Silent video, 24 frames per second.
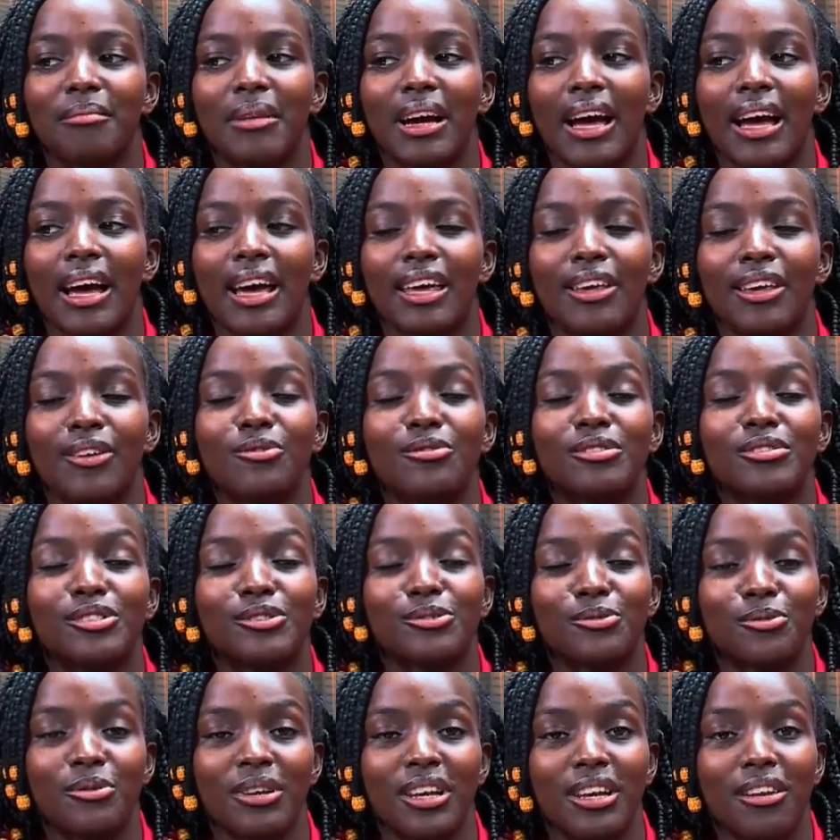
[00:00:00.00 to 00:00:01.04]
I
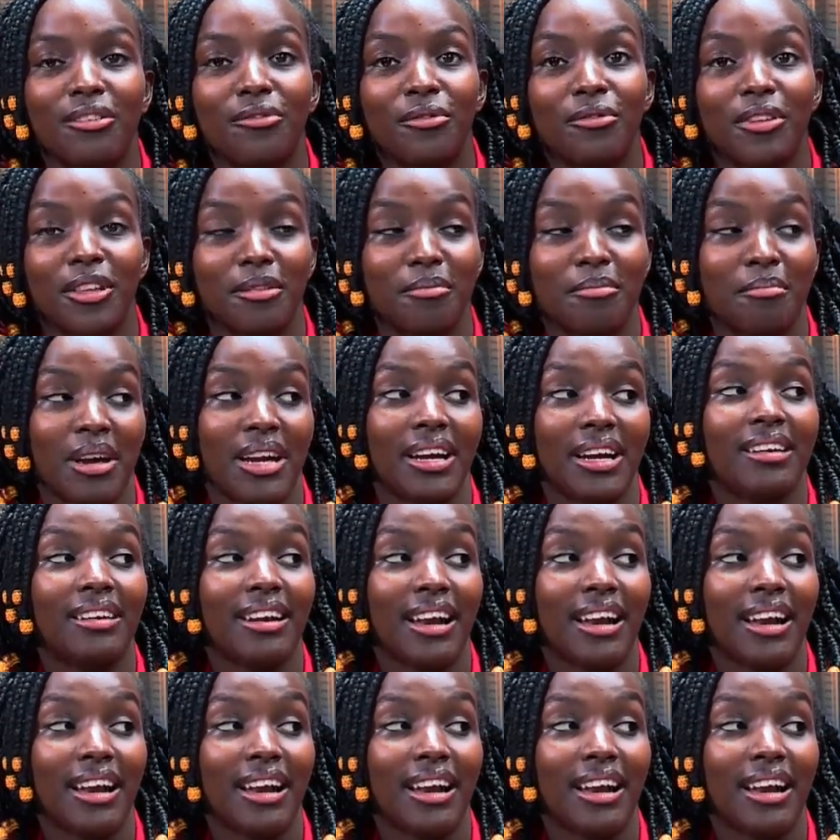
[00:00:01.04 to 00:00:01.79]
used to live with my